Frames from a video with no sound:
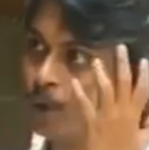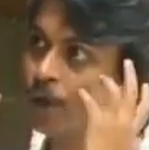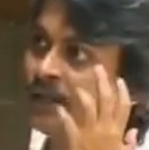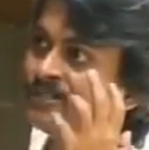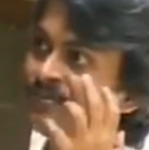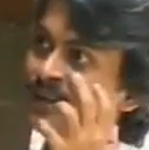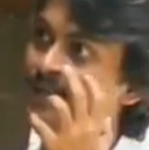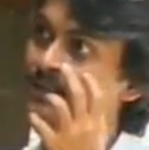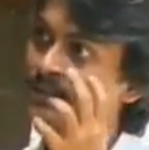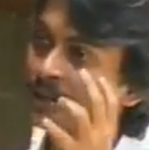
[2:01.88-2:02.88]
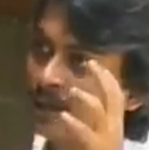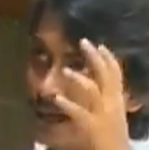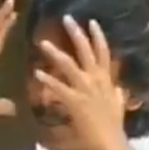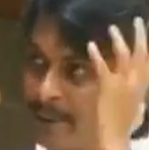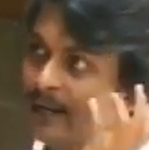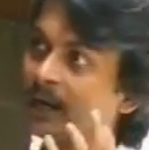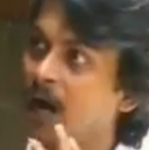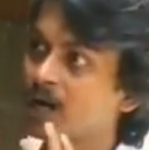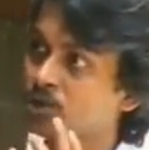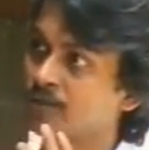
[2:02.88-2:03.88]
it on his face and made a
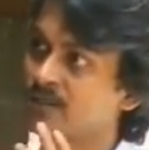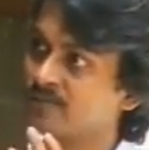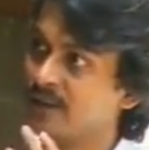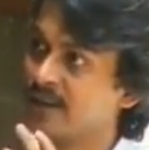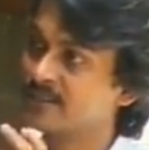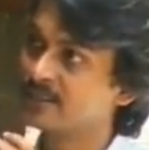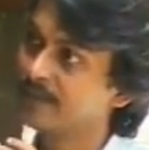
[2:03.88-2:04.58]
cast of his face, and